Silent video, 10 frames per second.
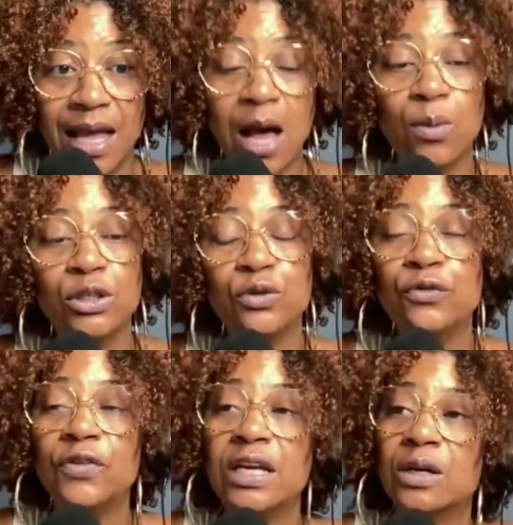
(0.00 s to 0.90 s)
How would you
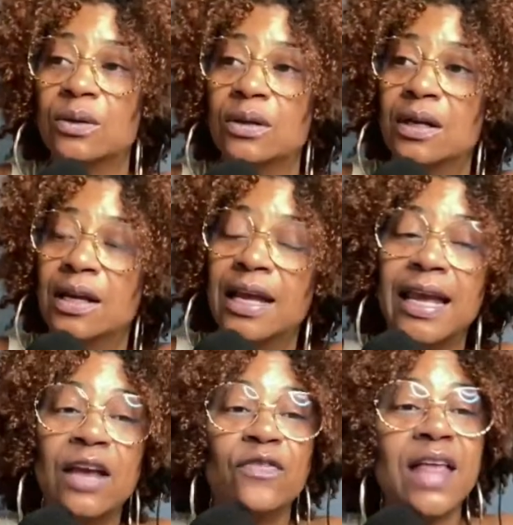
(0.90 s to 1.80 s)
feel
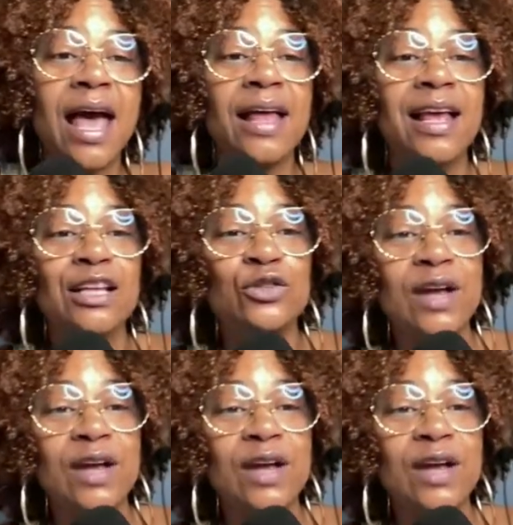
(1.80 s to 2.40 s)
if that